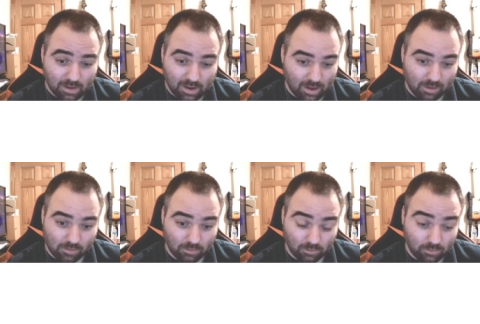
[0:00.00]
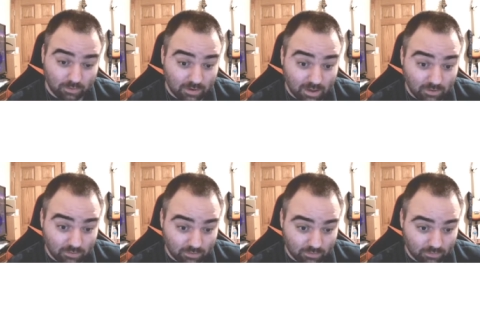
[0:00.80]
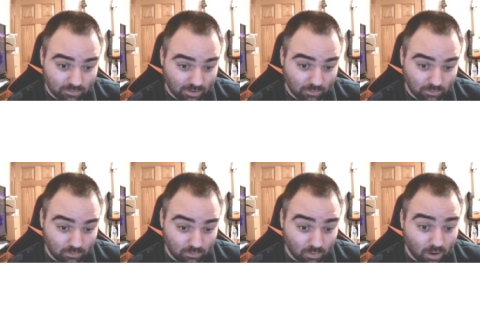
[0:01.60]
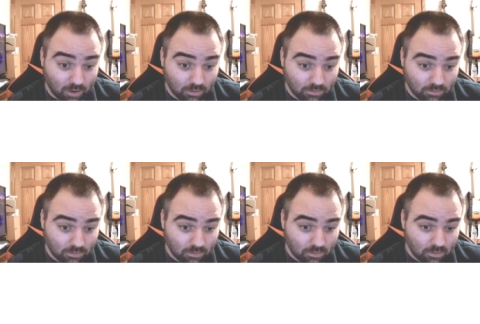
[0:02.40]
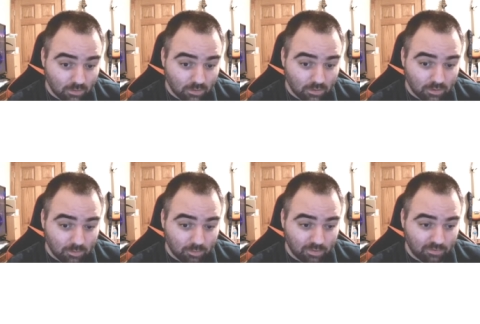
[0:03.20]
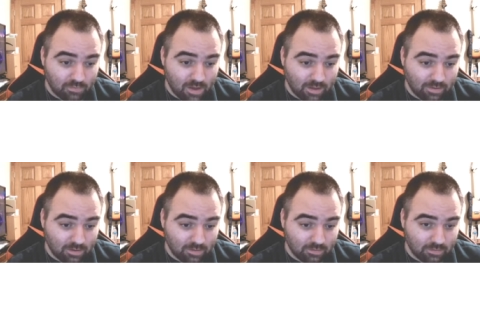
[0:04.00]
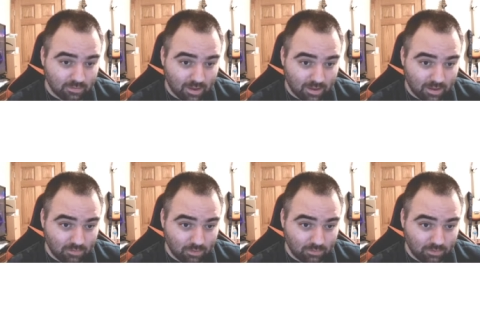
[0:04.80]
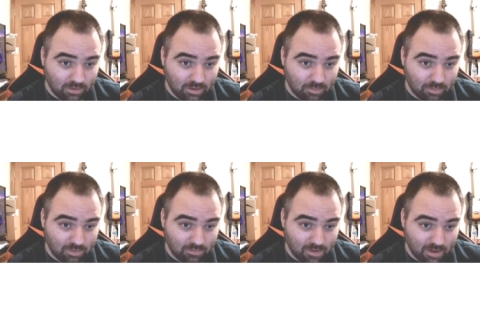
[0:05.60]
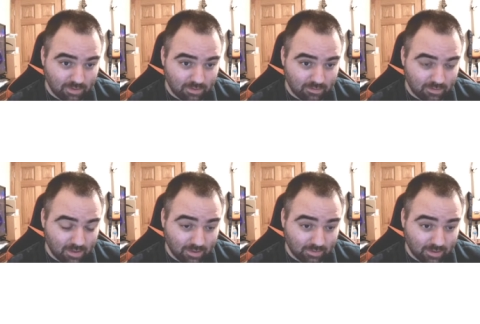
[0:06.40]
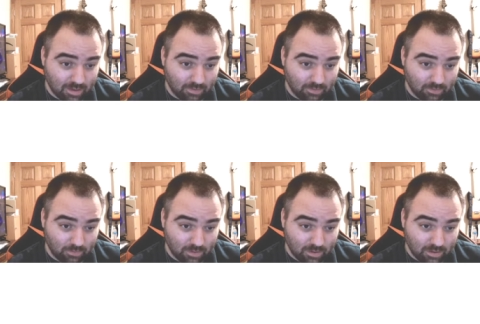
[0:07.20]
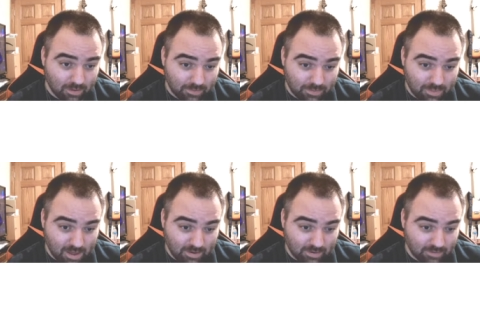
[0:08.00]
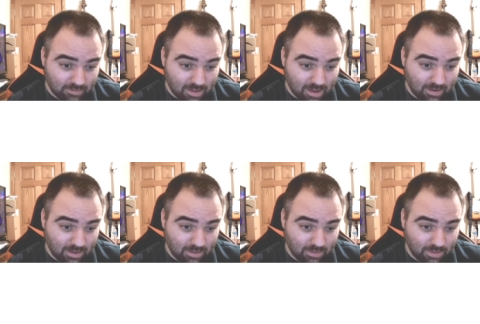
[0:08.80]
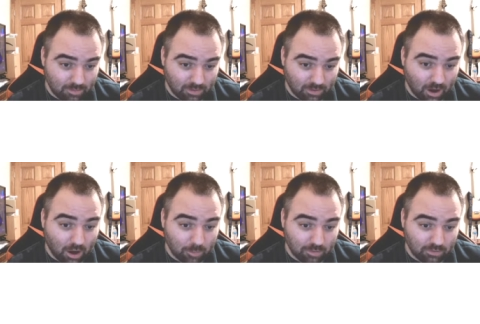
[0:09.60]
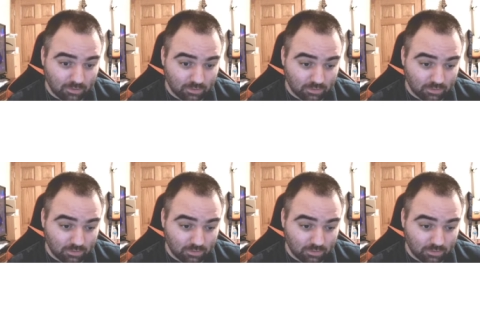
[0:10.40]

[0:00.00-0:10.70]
I don't have hallucinations because I don't do drugs. But the fact is I have OCD. But the fact is I can tell you that is not anything but garbage.